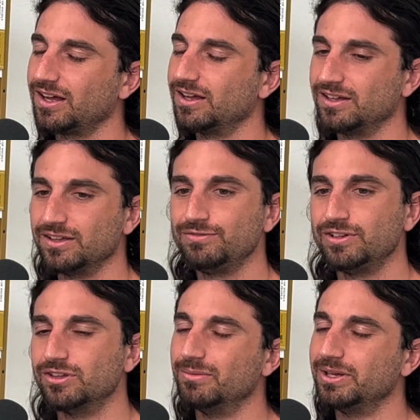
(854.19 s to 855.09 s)
uh, if
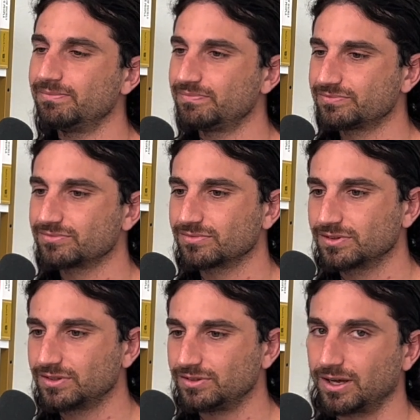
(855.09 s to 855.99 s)
you know me,
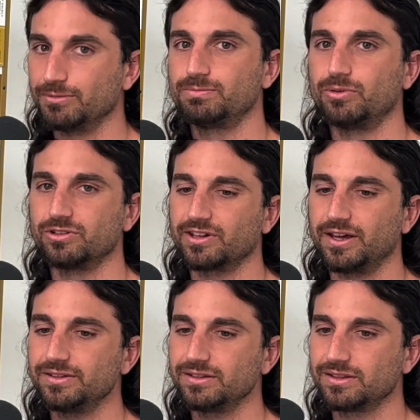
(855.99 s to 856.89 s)
I'm a sports
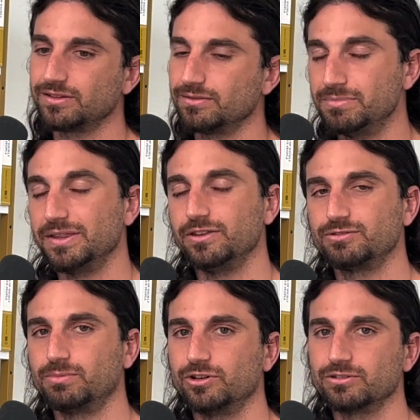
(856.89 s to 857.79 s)
guy. Been in
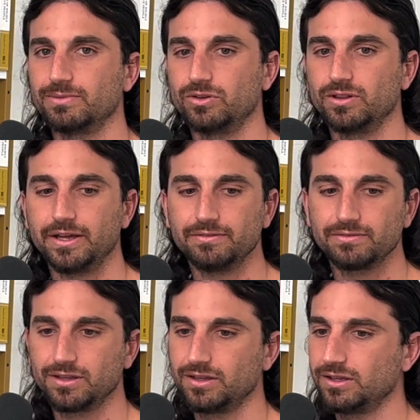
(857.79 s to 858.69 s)
sports my whole life,
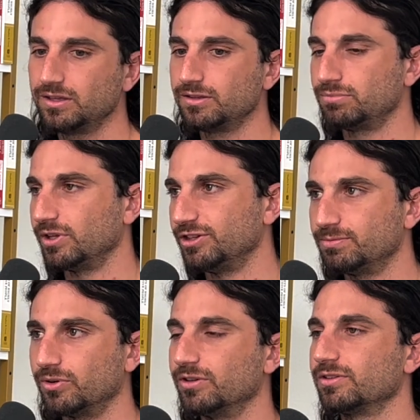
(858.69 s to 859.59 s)
played
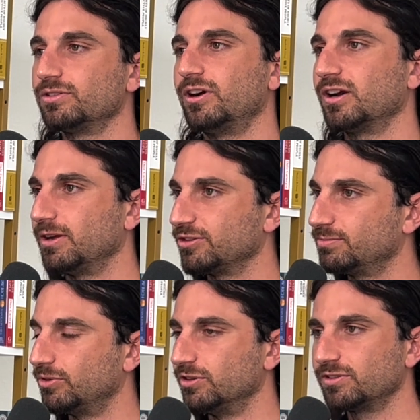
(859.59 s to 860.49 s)
sports, talk about
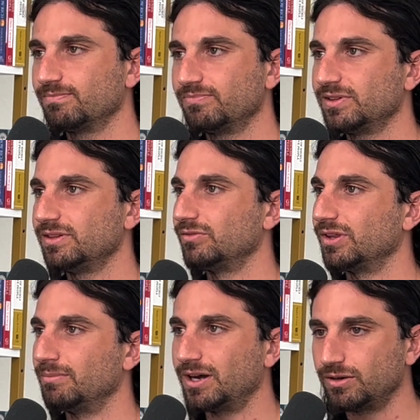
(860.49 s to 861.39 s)
sports, when
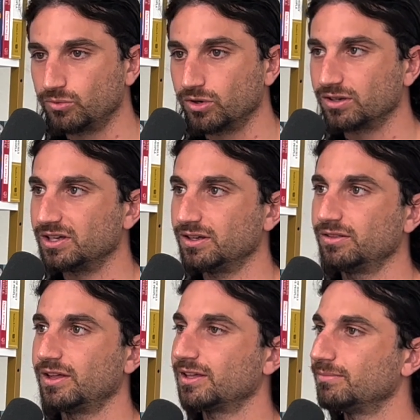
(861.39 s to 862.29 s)
I'm not
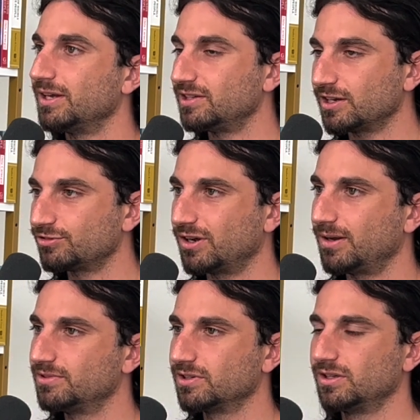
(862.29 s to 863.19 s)
working, like my tech
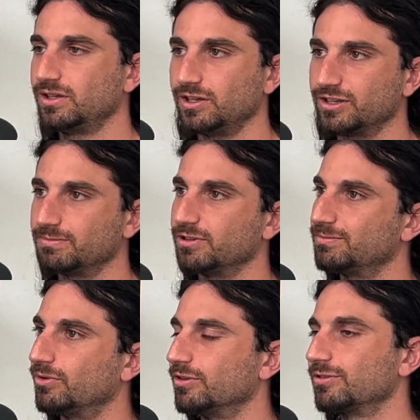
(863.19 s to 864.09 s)
jobs, it's been
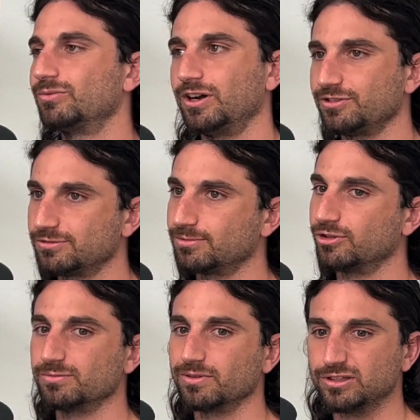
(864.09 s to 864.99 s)
sports, watching
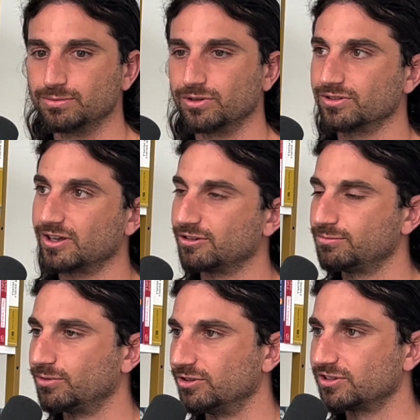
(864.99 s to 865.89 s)
sports, playing sports, talking
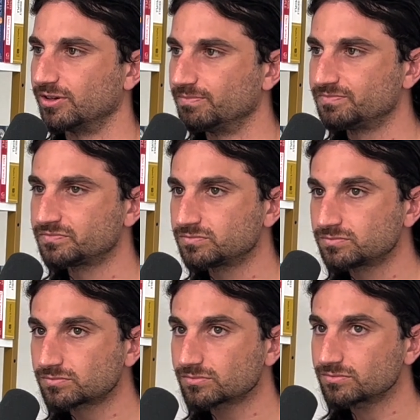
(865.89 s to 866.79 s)
sports. So
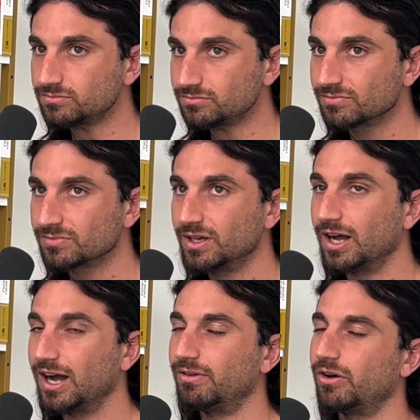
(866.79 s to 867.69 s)

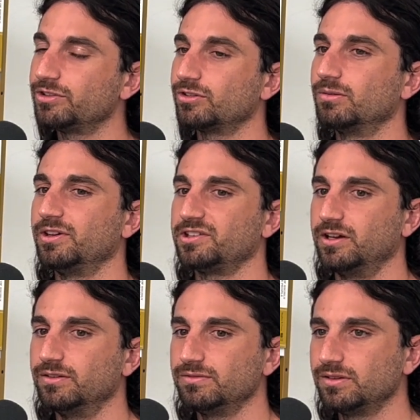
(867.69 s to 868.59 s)
I've always told
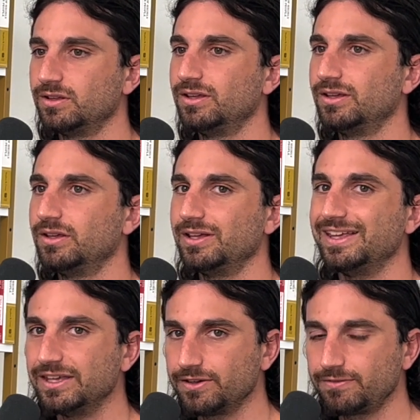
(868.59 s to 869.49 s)
myself
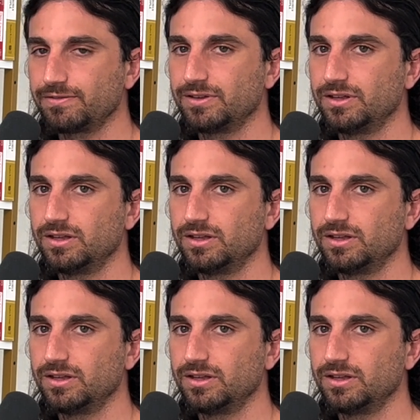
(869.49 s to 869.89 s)
if